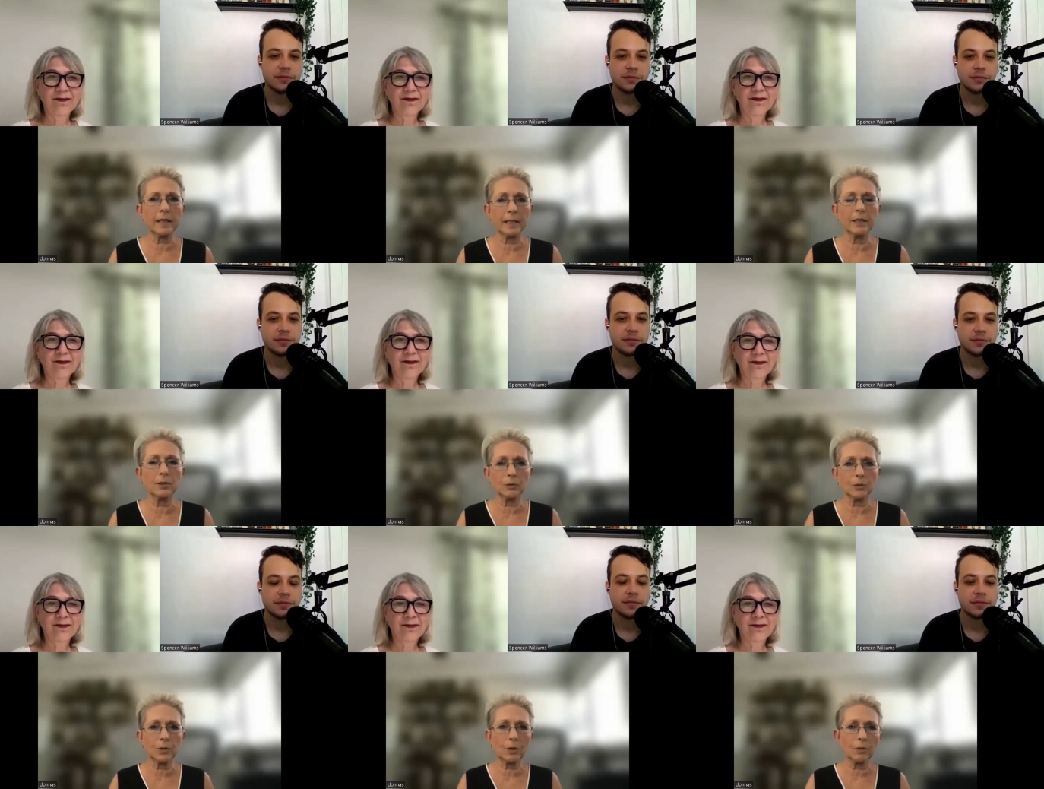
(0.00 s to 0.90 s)
Speaker 1: they need to
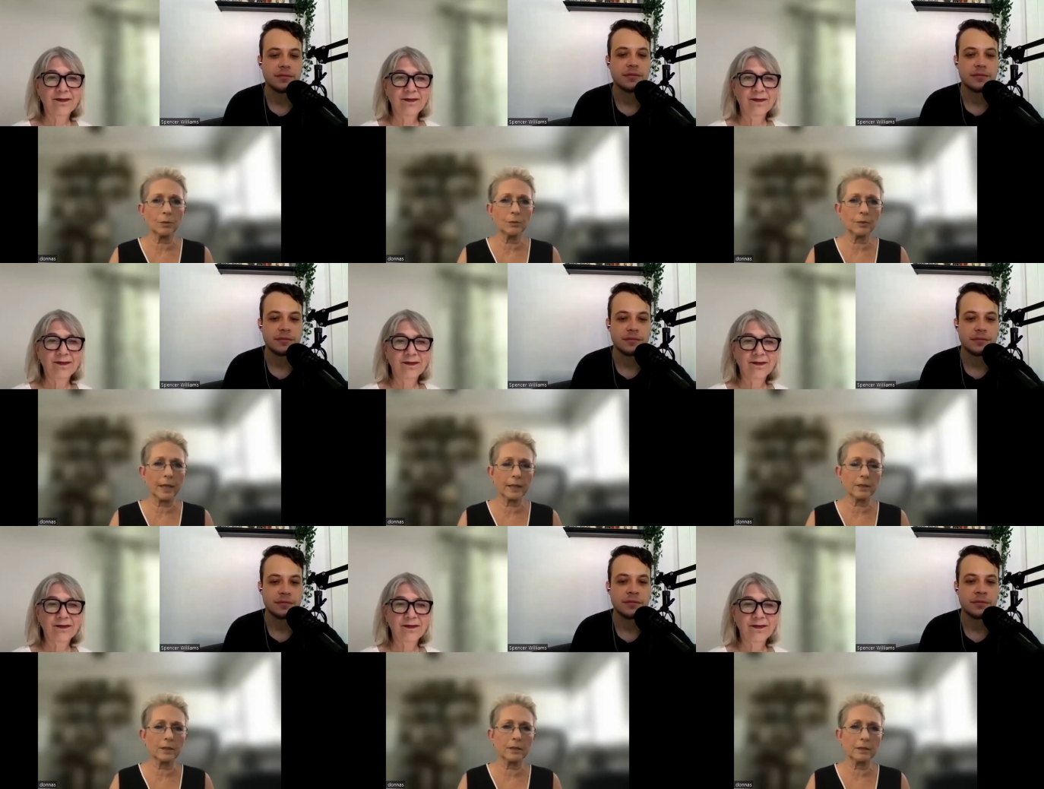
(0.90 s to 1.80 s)
so
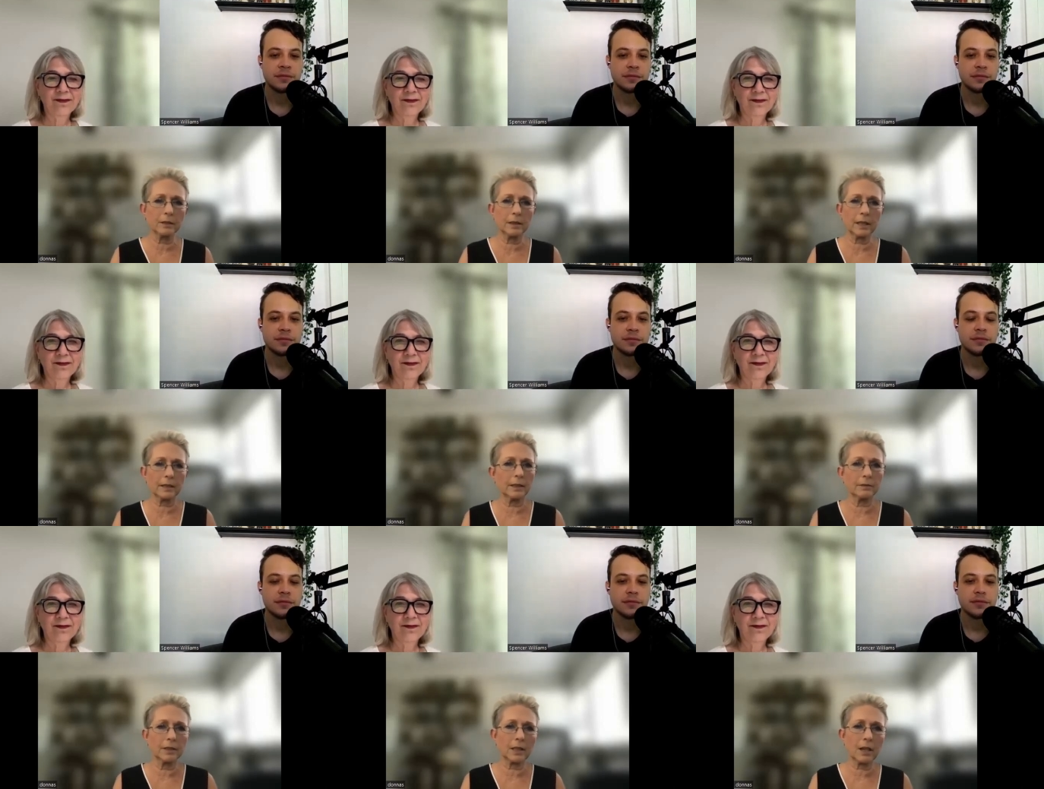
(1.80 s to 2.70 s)
that's that's
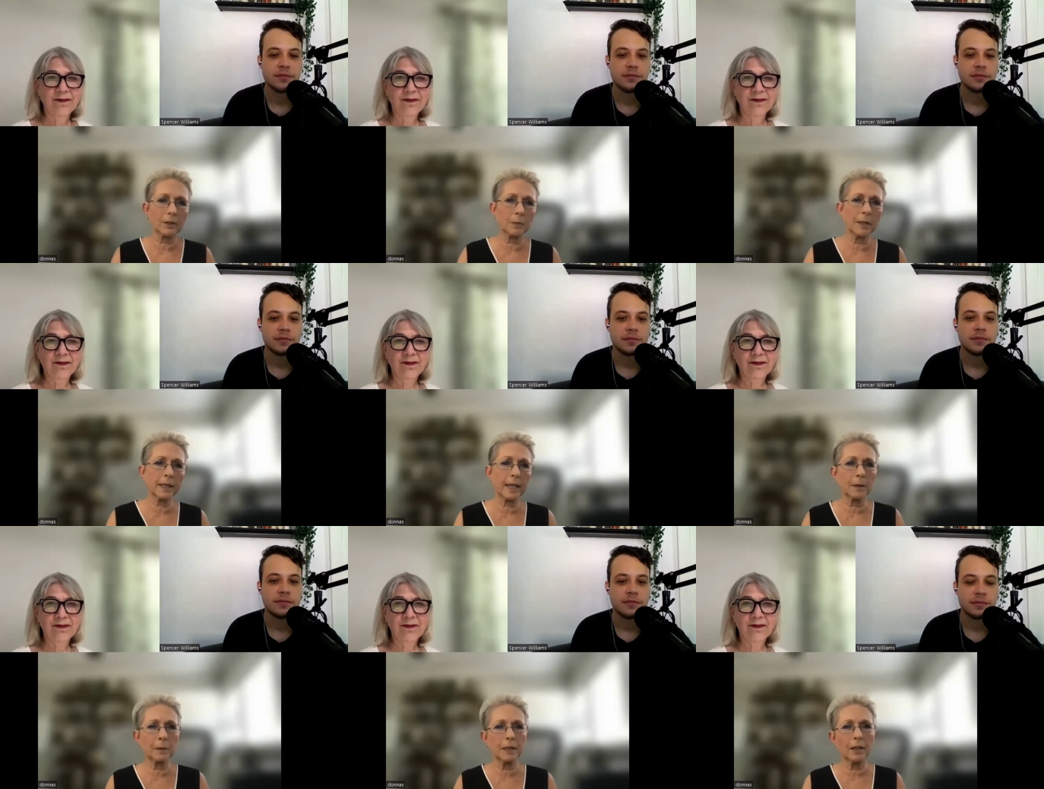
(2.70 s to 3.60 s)
it
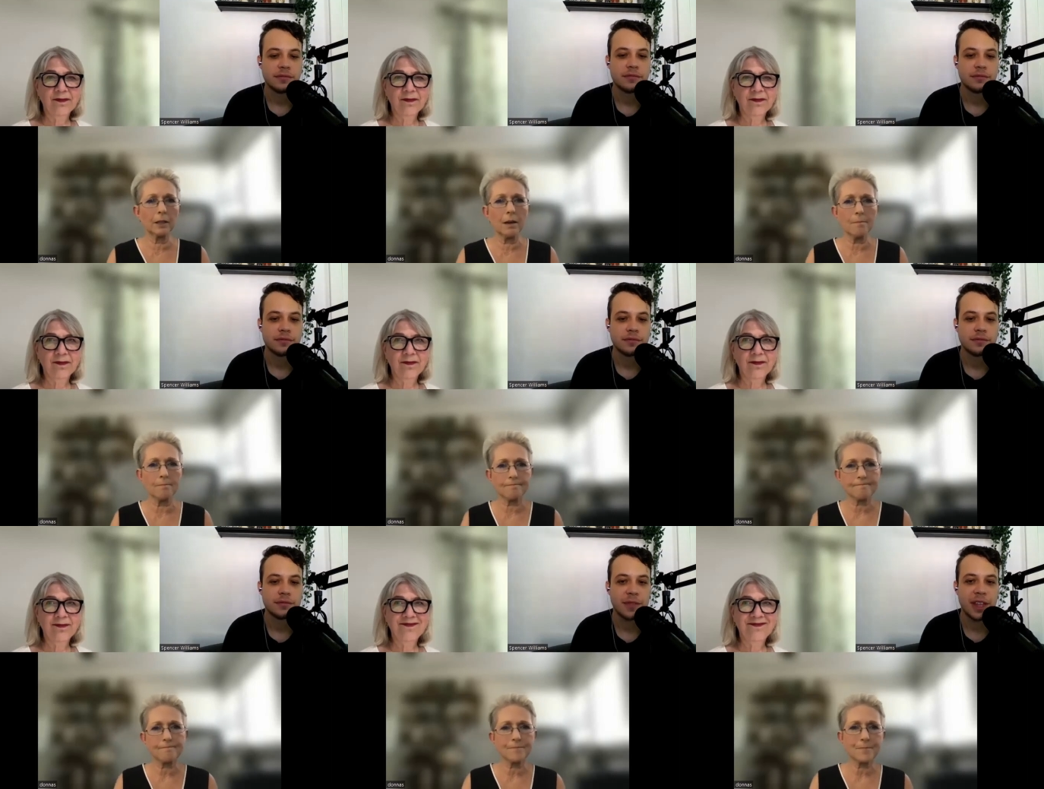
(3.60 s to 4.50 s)
thecostumingacademy.com
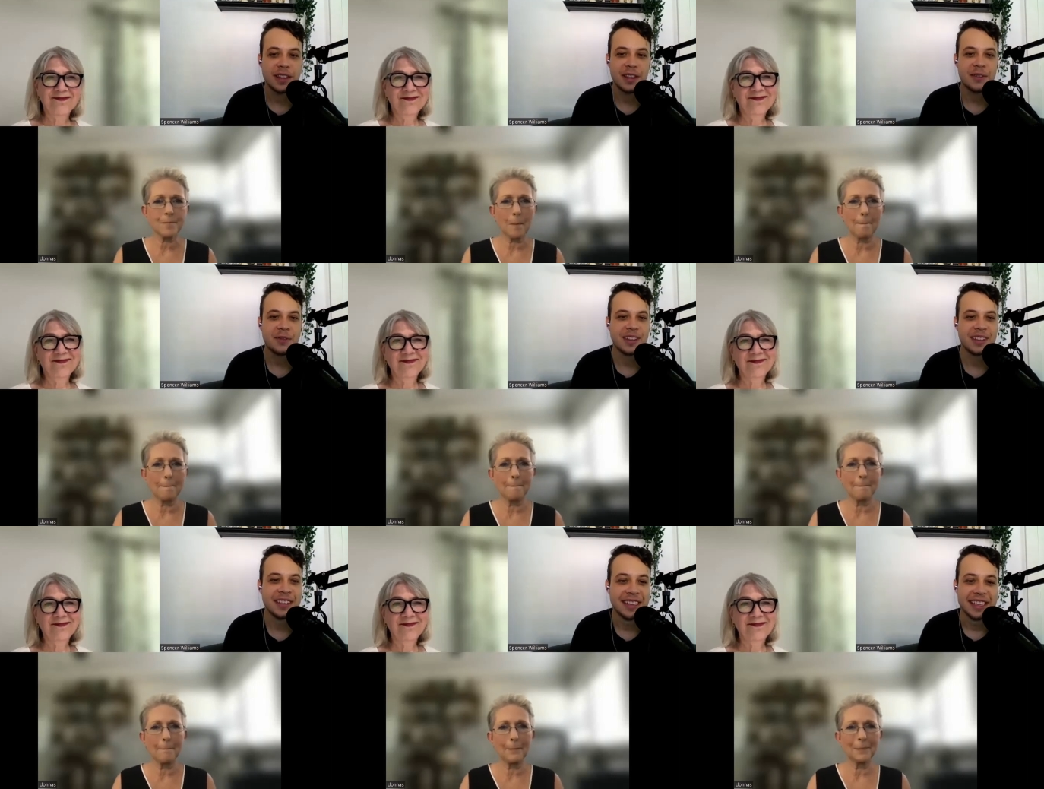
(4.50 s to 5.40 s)
Speaker 2: Love
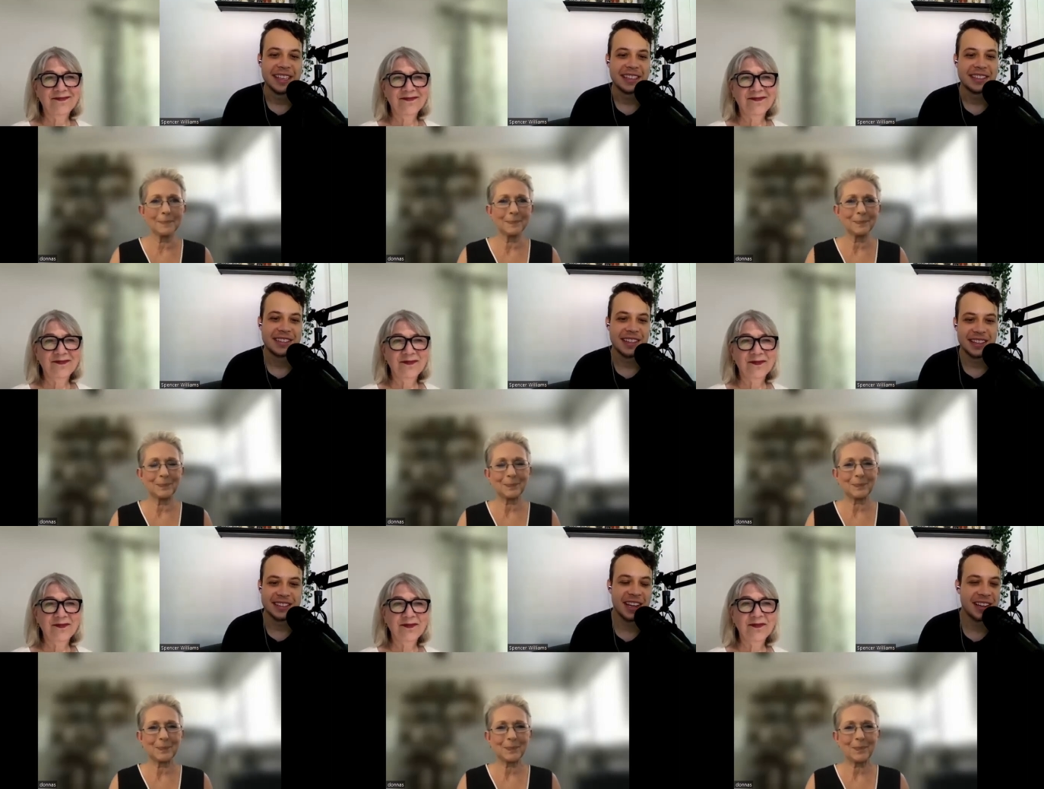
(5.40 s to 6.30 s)
it.
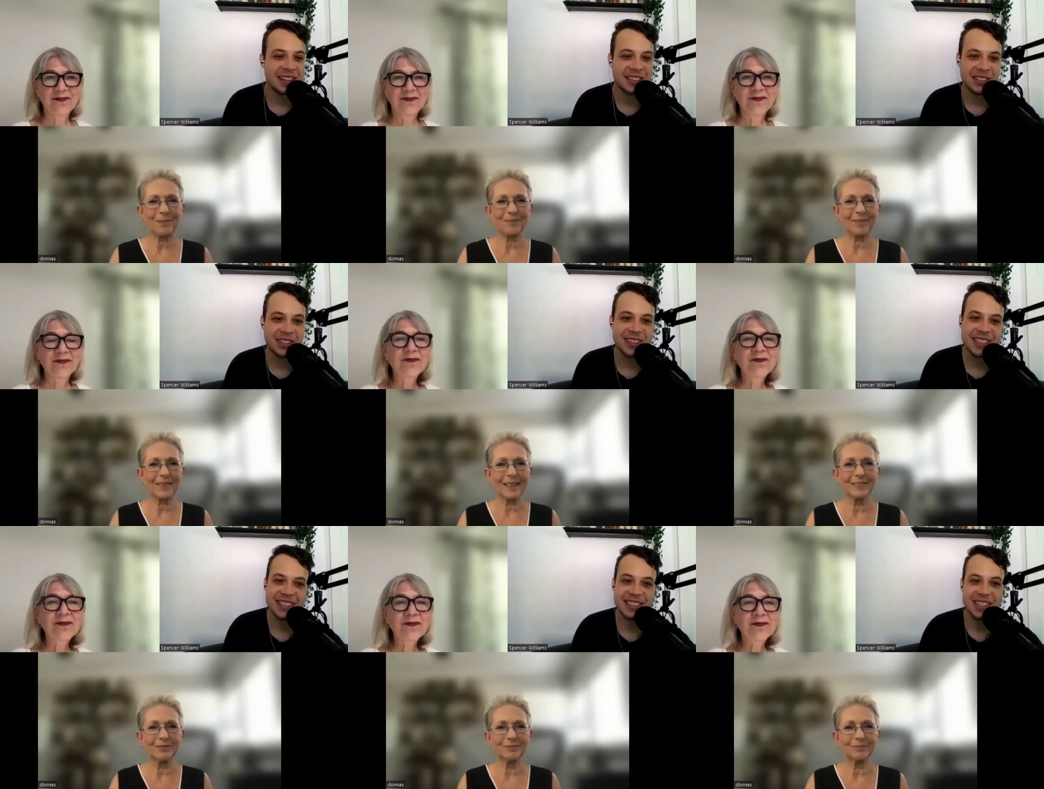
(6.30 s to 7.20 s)
Donna
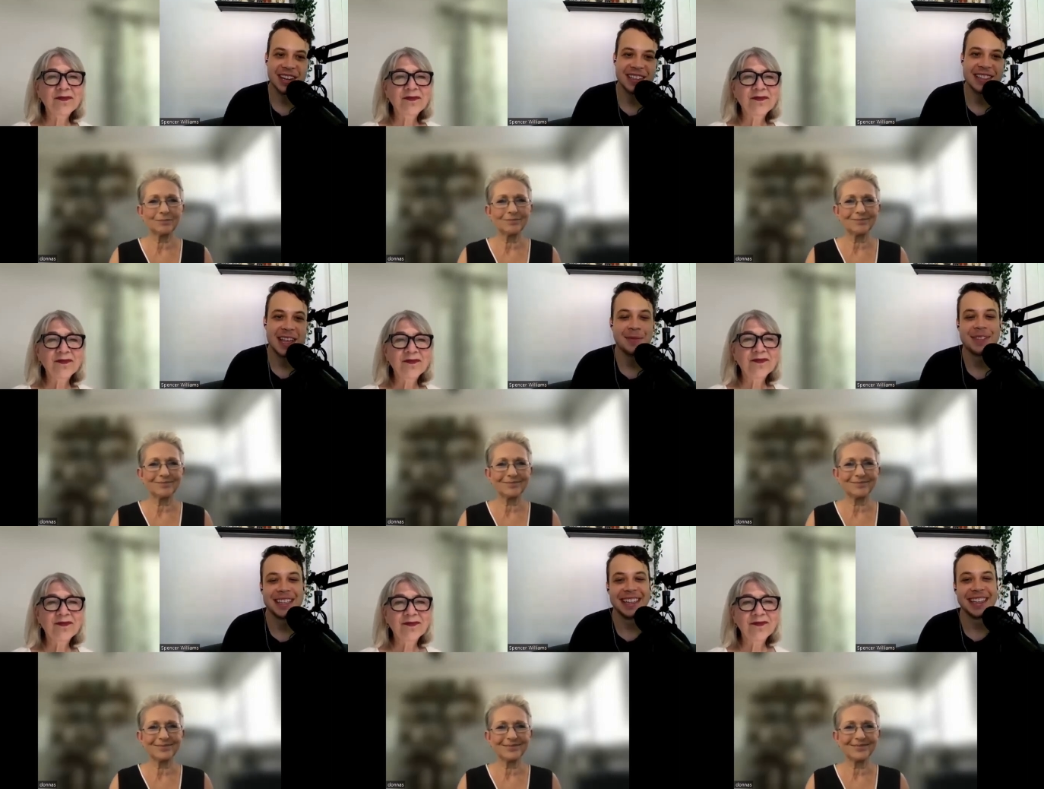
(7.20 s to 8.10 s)
Schultz and Sharon
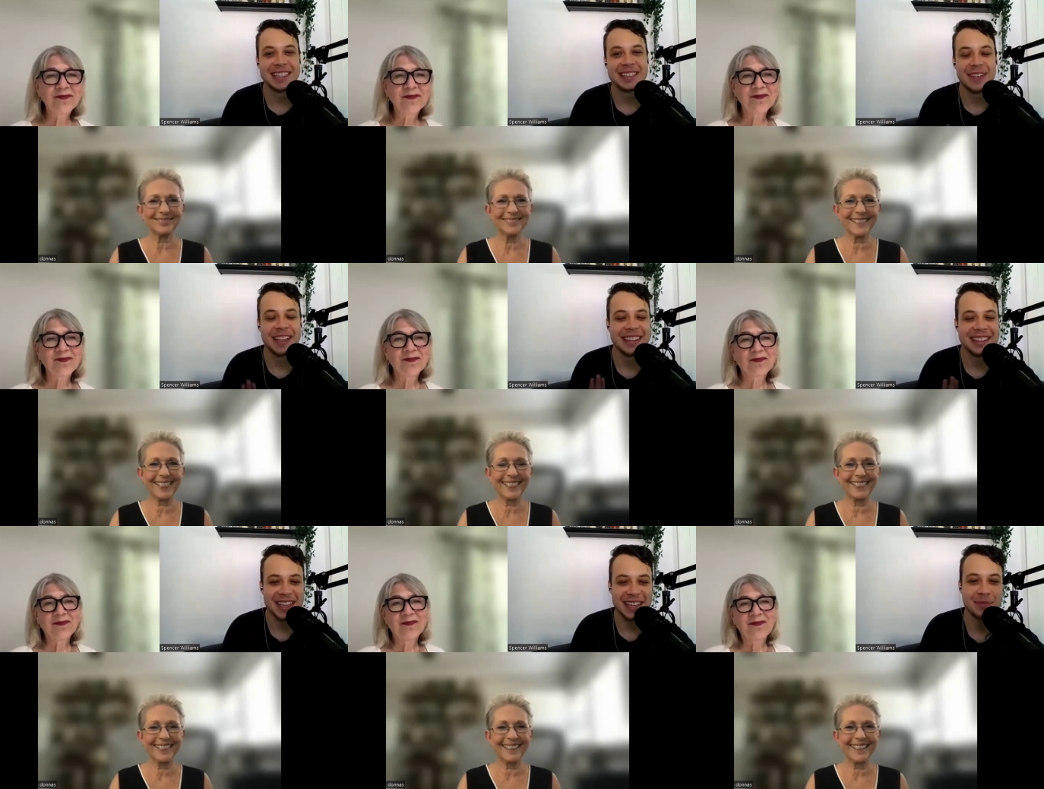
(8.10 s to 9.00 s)
Sampson, it has
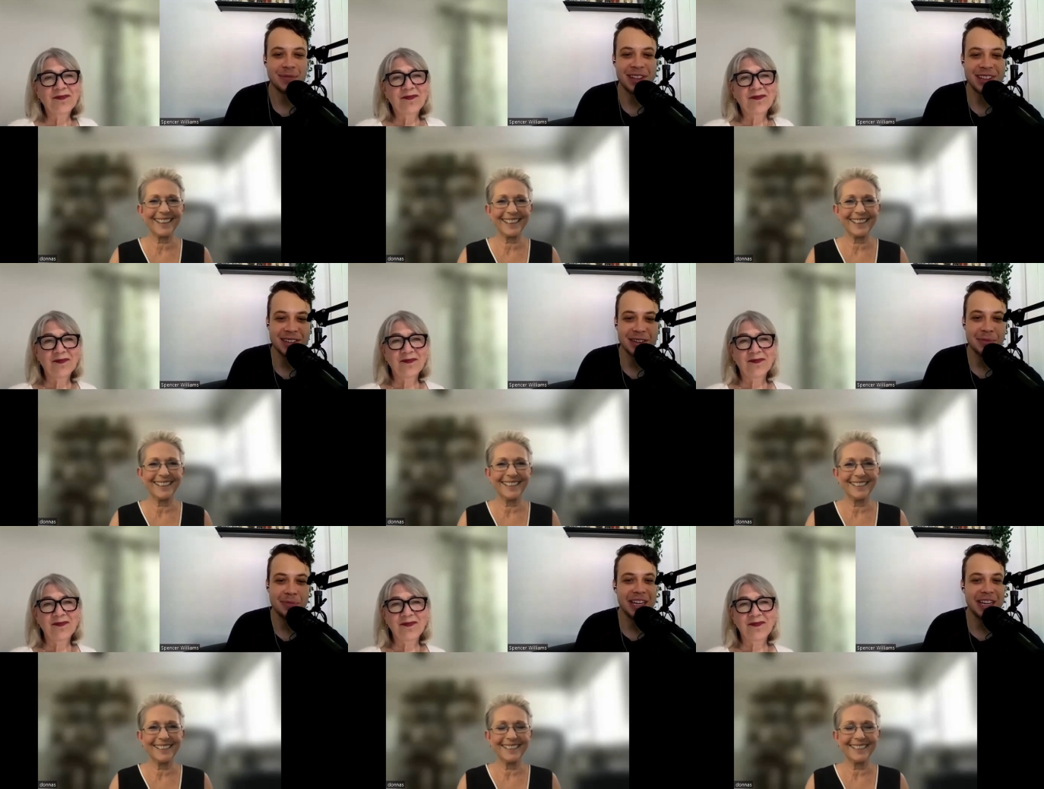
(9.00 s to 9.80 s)
been such a pleasure